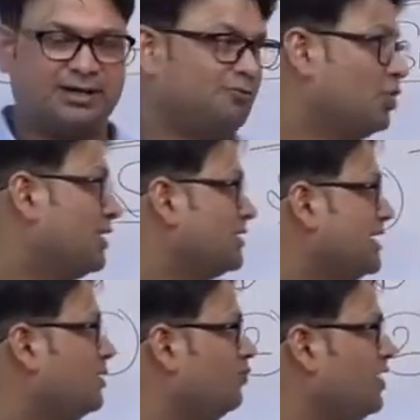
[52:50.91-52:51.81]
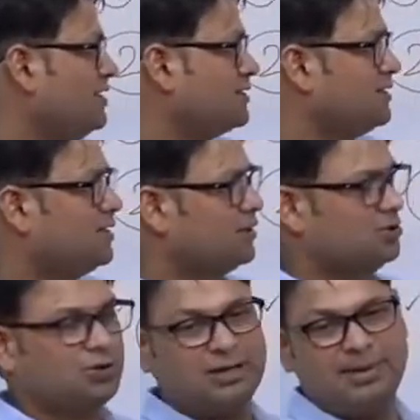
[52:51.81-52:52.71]
If you understand first,
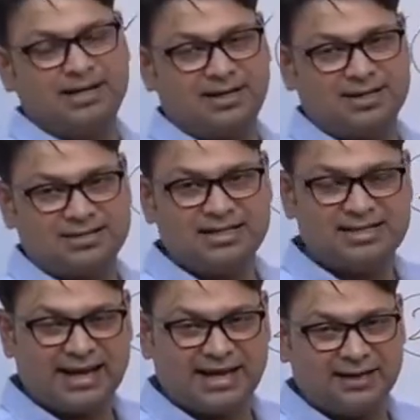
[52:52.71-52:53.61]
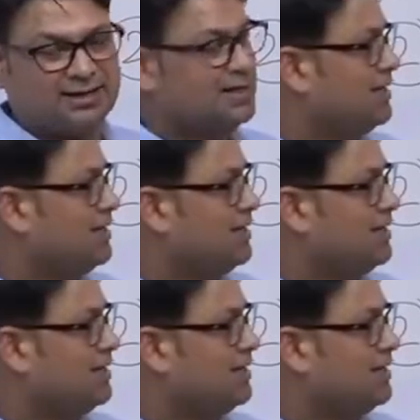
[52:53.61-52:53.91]
you can better understand second.